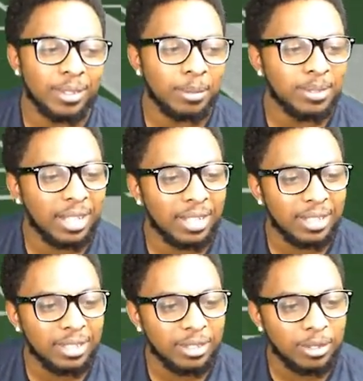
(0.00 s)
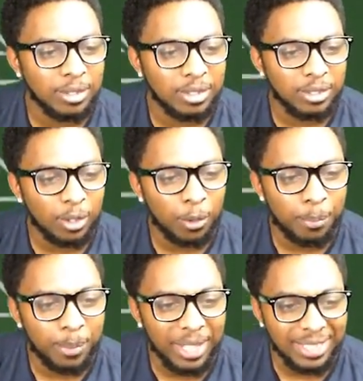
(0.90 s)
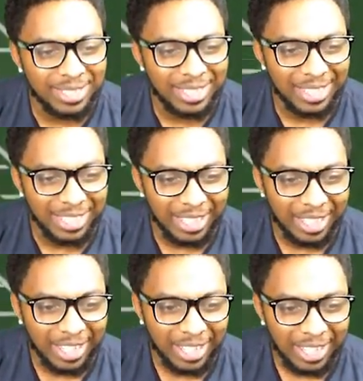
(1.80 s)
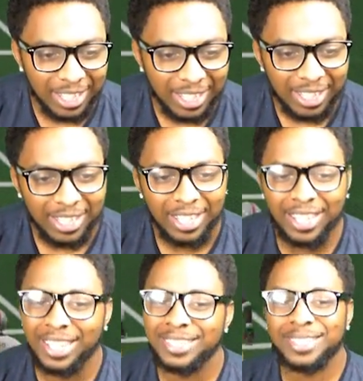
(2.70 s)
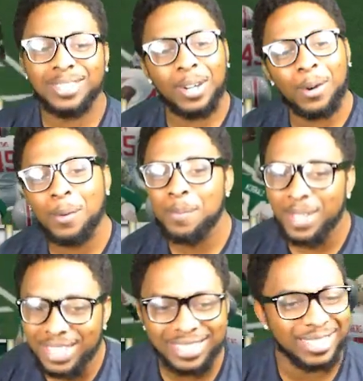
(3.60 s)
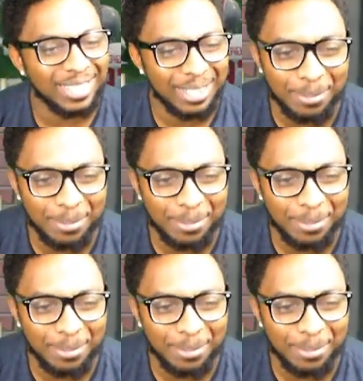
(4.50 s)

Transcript: I'm telling you, these dudes are so beastly. it's so beastly,